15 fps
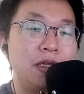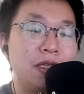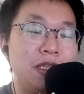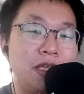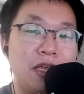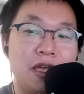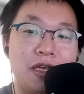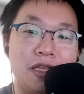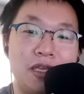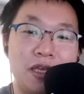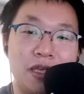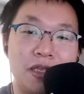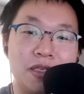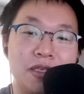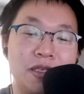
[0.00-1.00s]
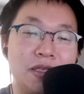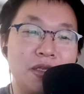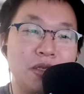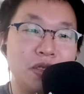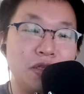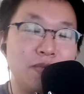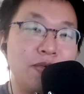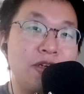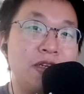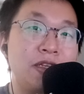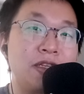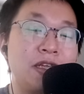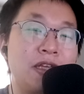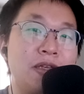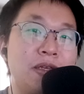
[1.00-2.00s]
the NES, the Super
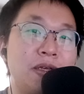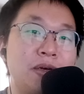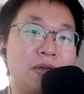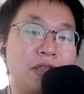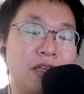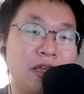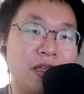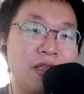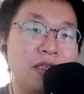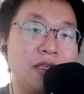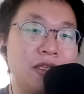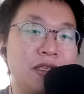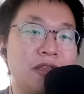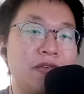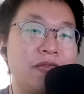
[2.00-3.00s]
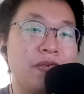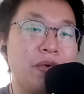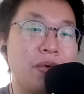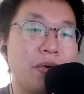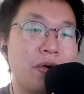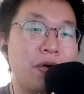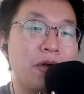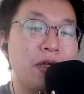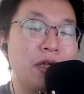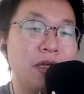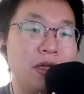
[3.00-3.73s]
Nintendo, the N64,